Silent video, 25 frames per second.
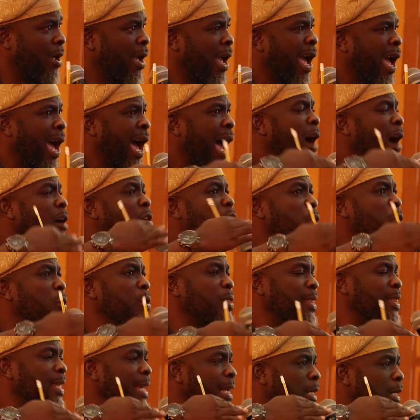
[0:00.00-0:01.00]
How do
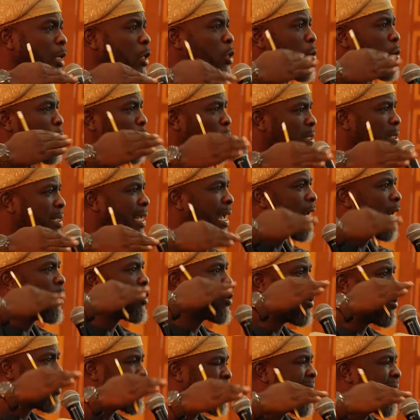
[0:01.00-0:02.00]
you think the youth can
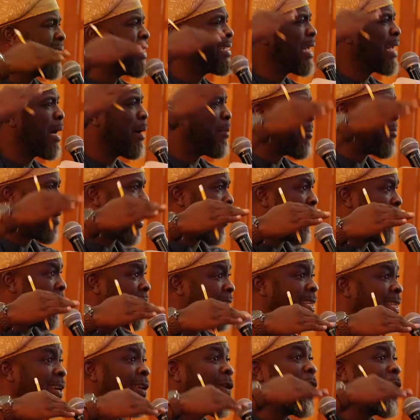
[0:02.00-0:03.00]
sustain their marriage
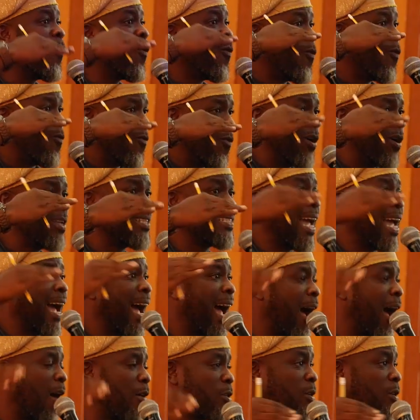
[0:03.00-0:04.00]
once they are
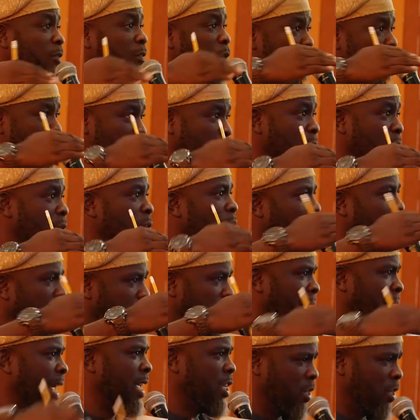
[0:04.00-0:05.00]
out of the shores of
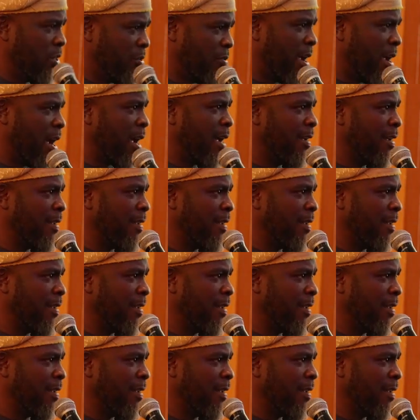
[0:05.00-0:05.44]
Nigeria?